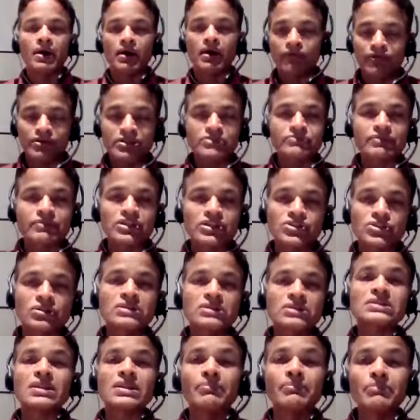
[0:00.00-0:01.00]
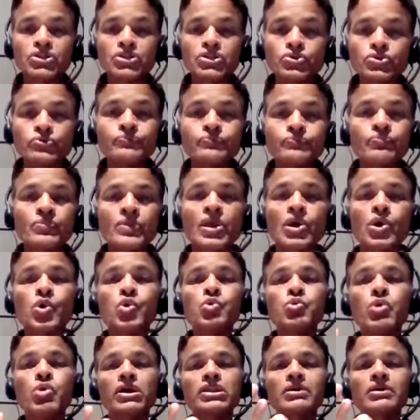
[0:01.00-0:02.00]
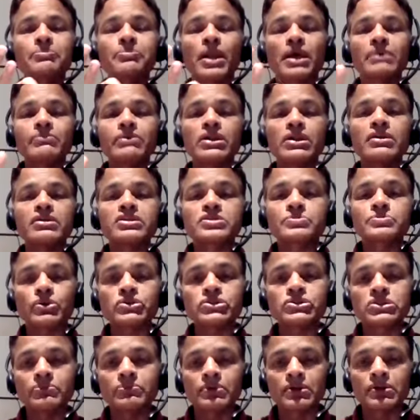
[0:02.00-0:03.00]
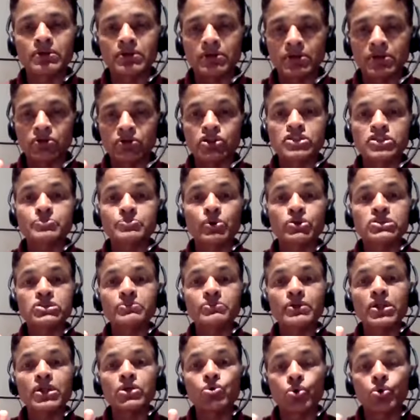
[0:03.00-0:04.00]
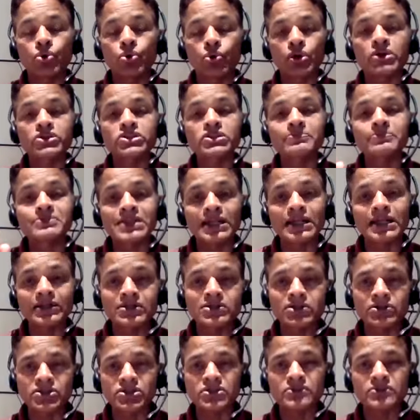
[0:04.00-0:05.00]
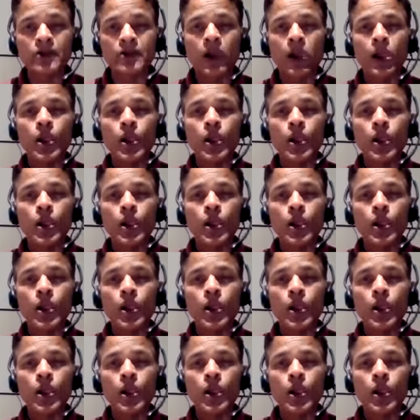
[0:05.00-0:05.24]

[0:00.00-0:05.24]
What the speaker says: First question. Number two, who are the primary responsibility or ownership centers?